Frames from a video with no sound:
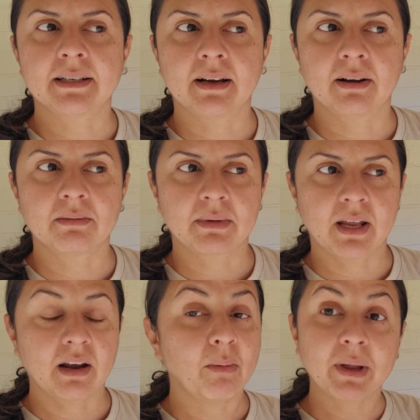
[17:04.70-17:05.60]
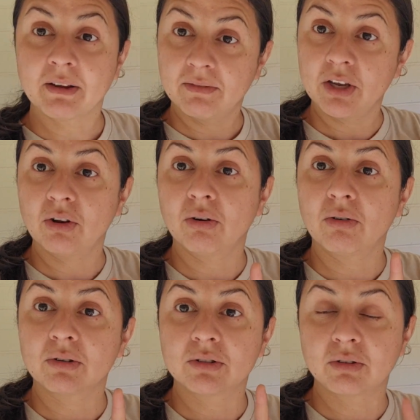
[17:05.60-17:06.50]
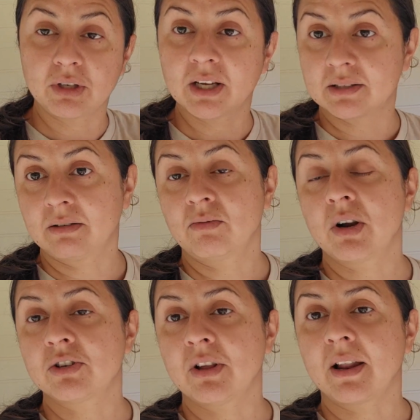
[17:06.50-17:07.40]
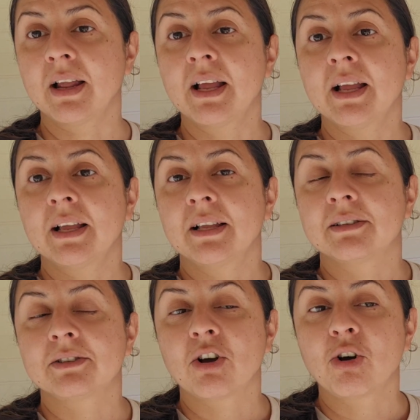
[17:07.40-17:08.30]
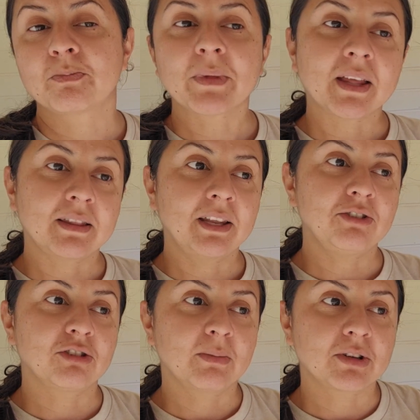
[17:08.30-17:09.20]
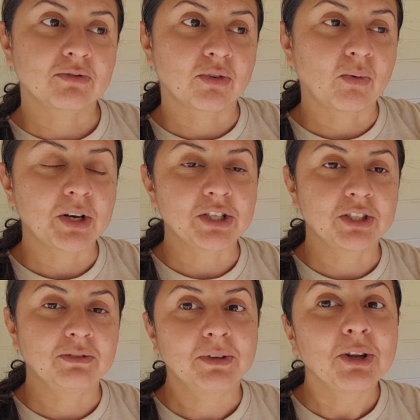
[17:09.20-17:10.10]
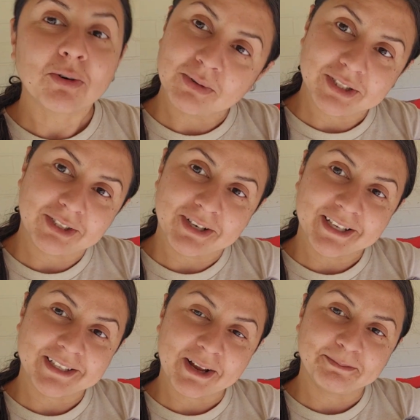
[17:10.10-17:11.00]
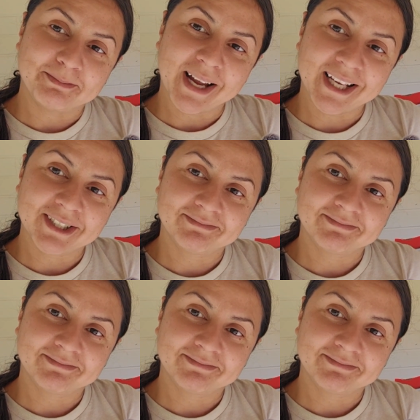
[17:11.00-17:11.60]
I'll make a video so you guys can watch that. So thank you so much for watching this video. We'll see you next time. Bye.